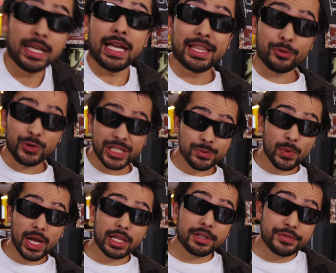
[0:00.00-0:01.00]
And the reason why
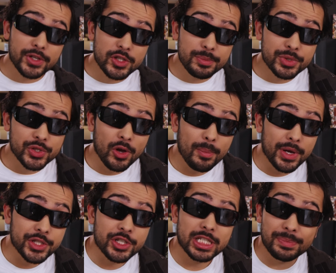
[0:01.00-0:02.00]
I love YouTube so
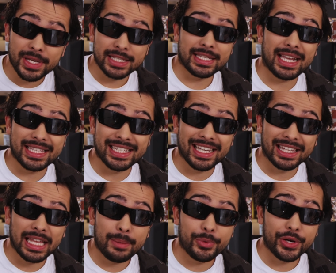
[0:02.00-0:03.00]
much is because I get to
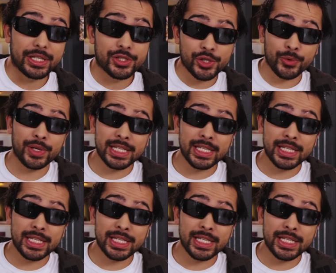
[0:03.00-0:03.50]
collaborate so